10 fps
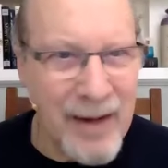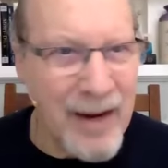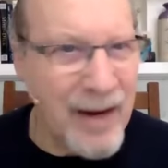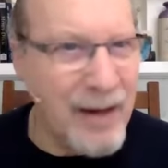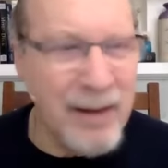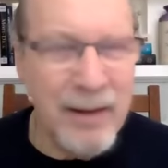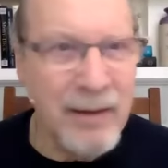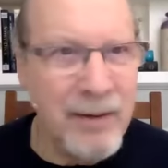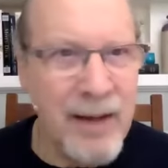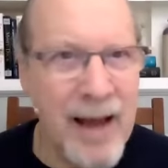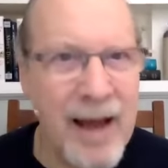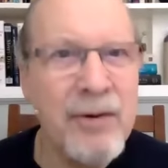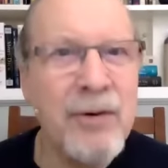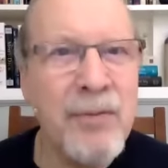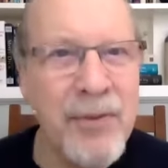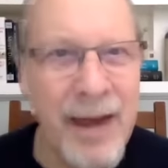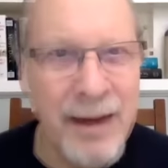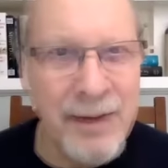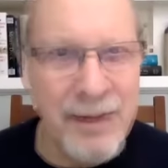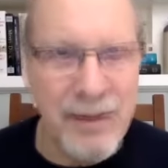and out of
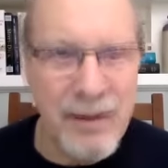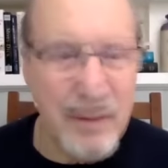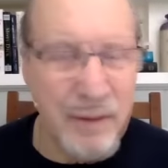that,